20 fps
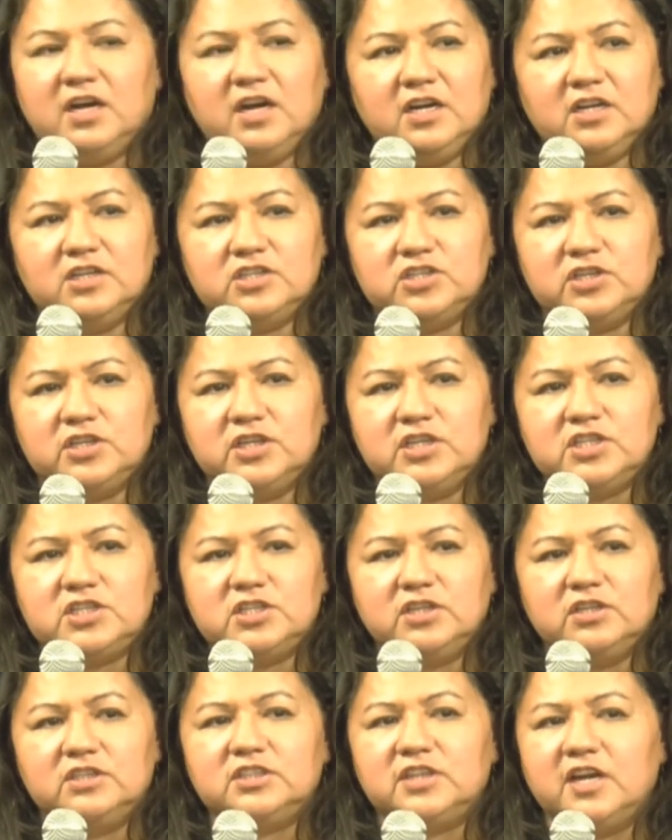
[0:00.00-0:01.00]
our
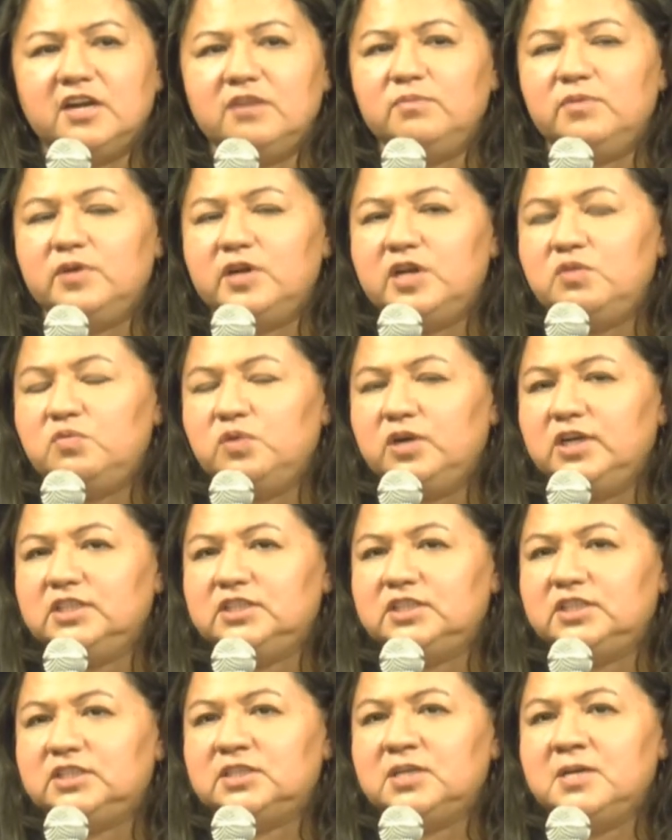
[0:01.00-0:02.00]
traditional ceremony
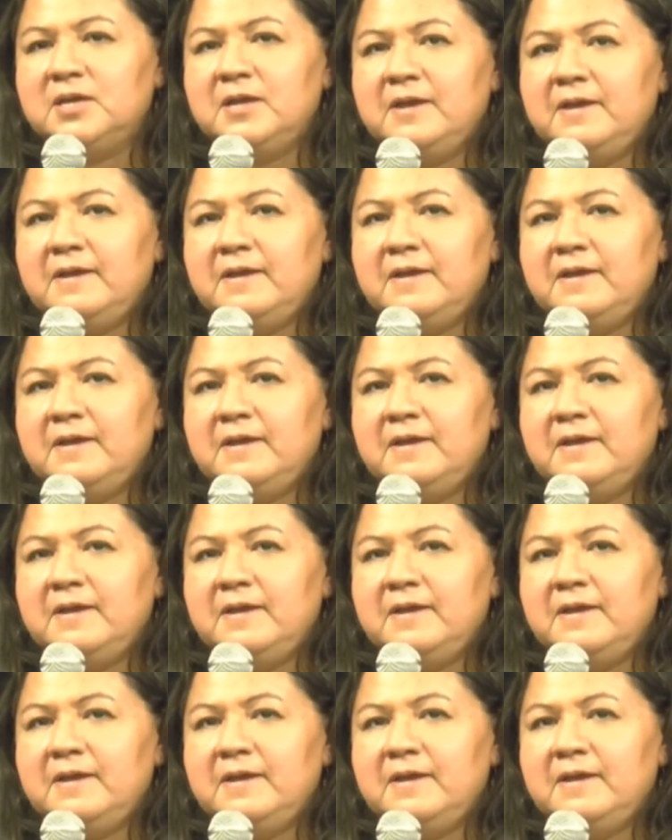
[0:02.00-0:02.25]
words is